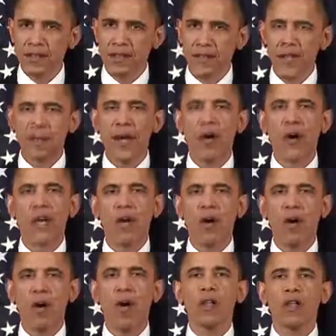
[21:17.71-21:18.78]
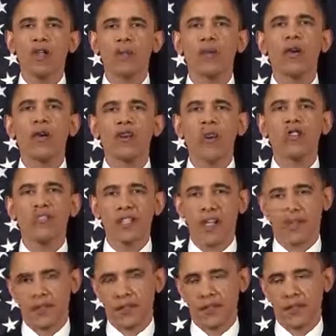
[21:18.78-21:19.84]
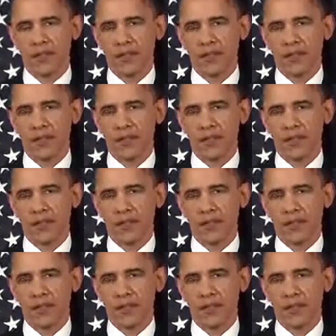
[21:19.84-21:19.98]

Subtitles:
and bearing all of the burden ourselves.